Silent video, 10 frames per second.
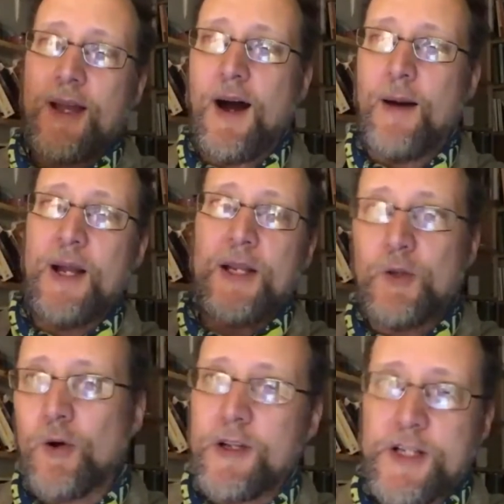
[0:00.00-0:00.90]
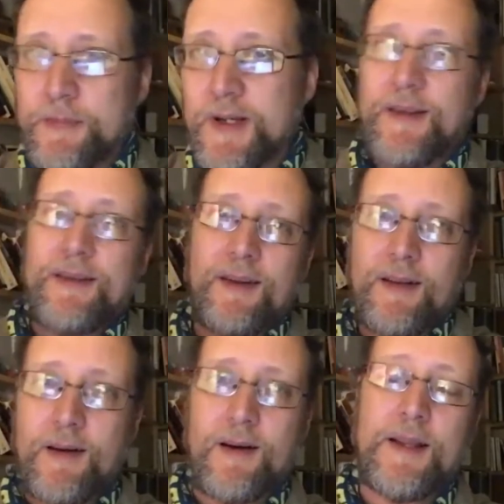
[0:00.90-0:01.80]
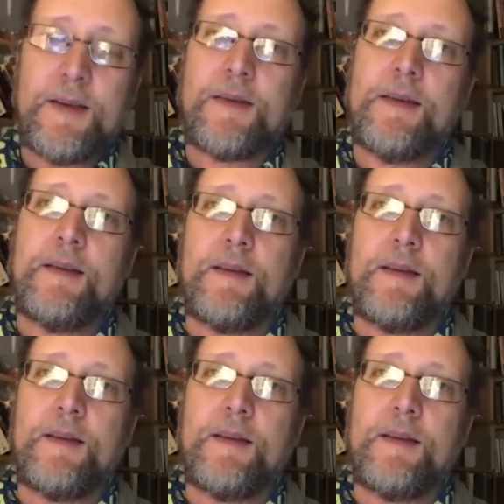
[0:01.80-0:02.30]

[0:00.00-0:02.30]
acknowledgements and alliances.